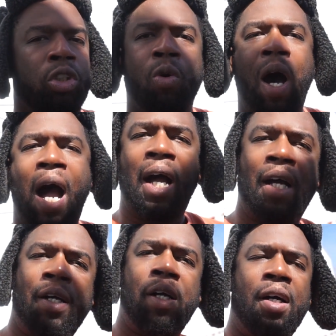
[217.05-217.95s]
Do I
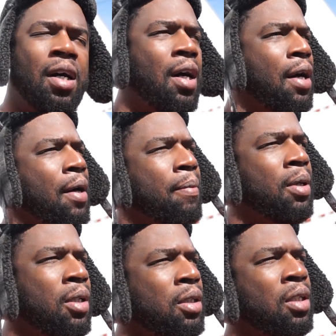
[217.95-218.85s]

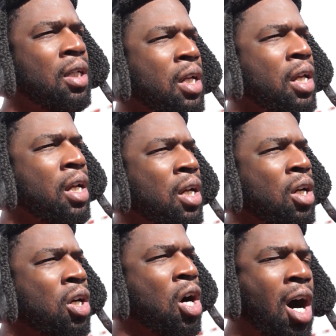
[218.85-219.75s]

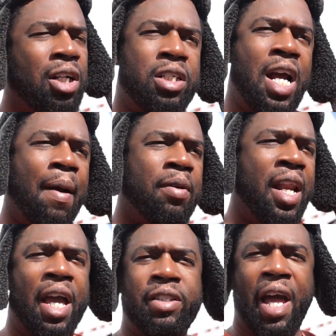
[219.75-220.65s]
um, call the shop the
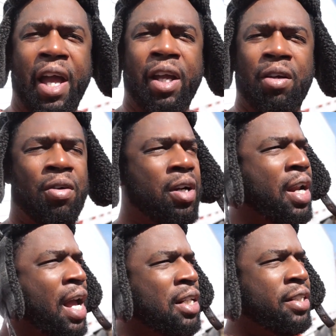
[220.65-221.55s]
next day or the,
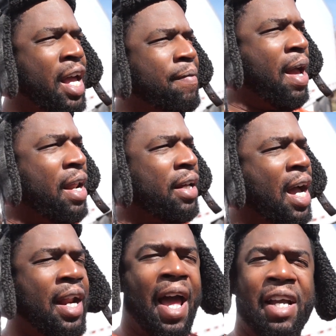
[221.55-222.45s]
day, the same day to
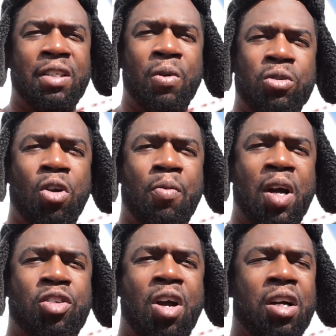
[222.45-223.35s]
kind of ask them what's going on
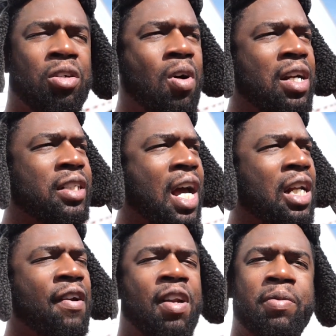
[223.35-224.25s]
my truck, or do I just kind
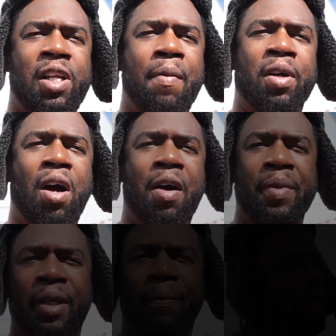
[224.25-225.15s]
of leave it up to them to call
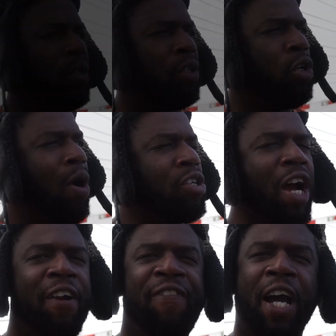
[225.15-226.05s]
me? Do I
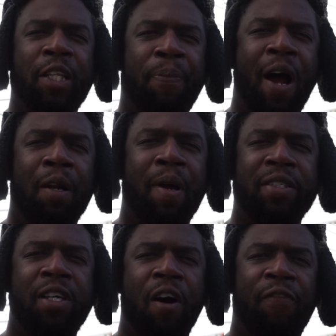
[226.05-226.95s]
try to figure out the problem
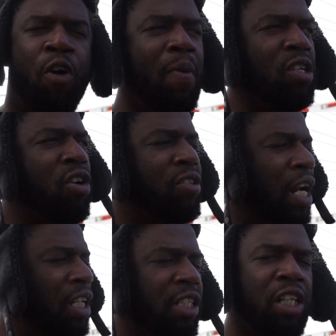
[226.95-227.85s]
myself on my truck?
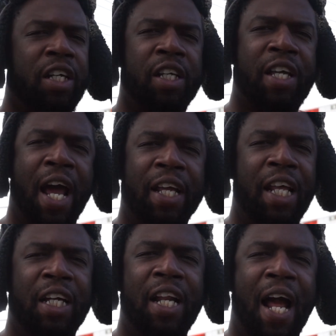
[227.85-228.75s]
Try to at least look and kind of
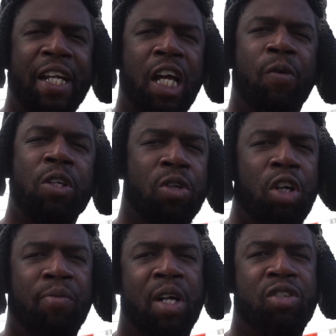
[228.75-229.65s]
get a good idea of what's going
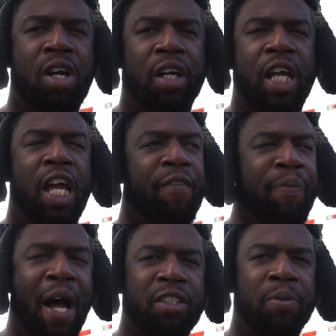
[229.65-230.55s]
on in my truck, if
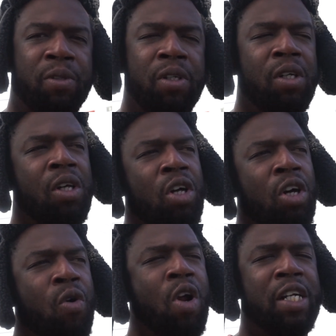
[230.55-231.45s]
possible?
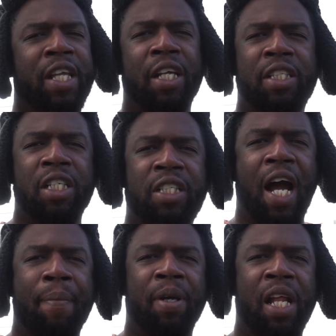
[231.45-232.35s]
Or do I just take it to the
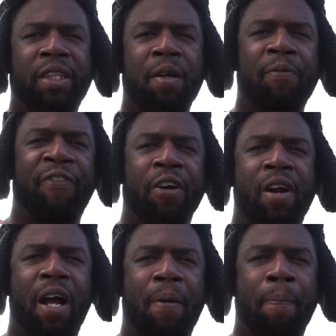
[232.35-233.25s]
shop and let them figure
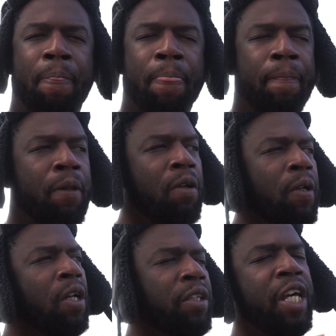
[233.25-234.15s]
it out?
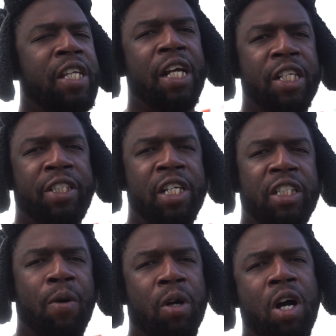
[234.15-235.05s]
These are
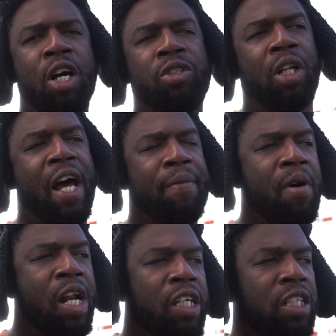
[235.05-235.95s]
decisions that will cost you a lot of
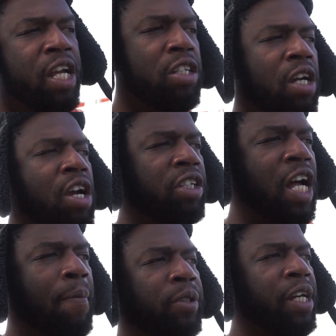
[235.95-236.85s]
money because here's, a, here's a
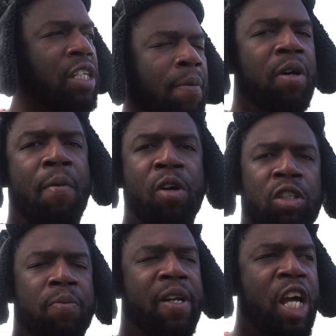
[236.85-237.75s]
couple things I'm going to
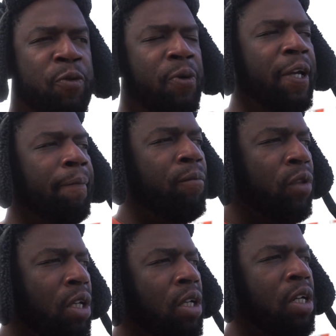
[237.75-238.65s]
go to my next point.
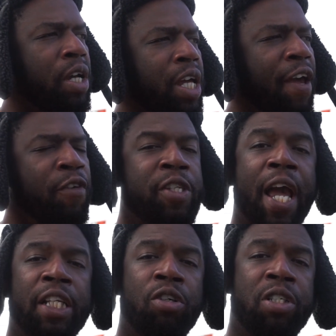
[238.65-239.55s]
If you
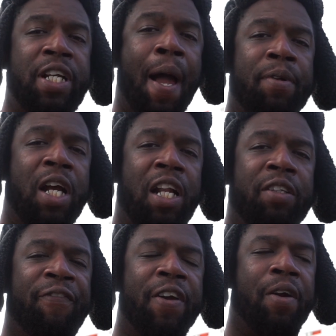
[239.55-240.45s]
take it to a shop and try to
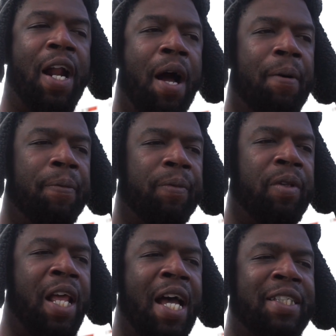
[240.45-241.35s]
figure it out,
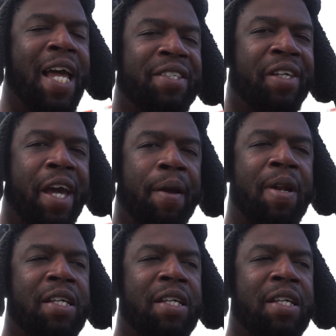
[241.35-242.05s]
now it's guessing game.